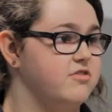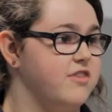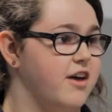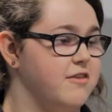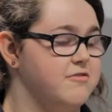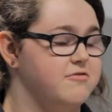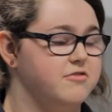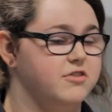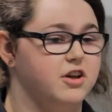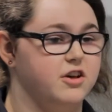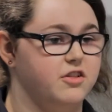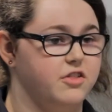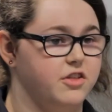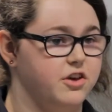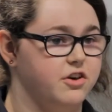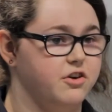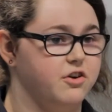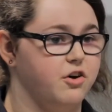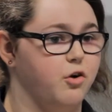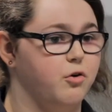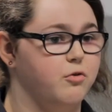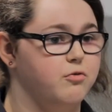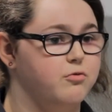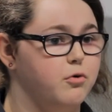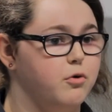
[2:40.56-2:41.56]
Definitely
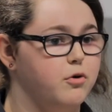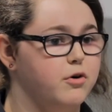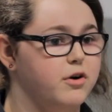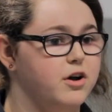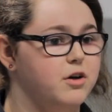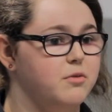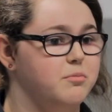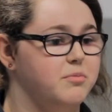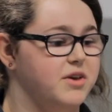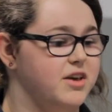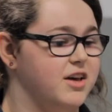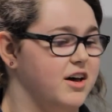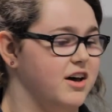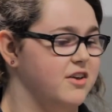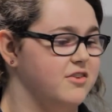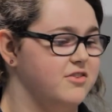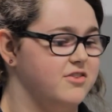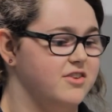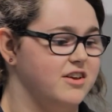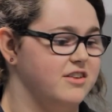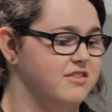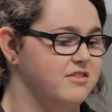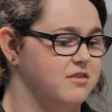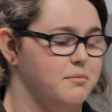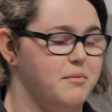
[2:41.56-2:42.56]
go for it
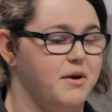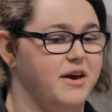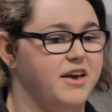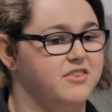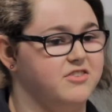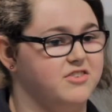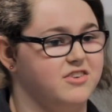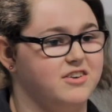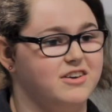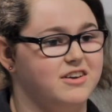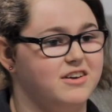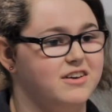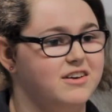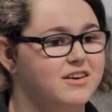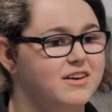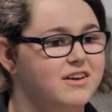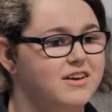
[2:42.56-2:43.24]
because it's amazing.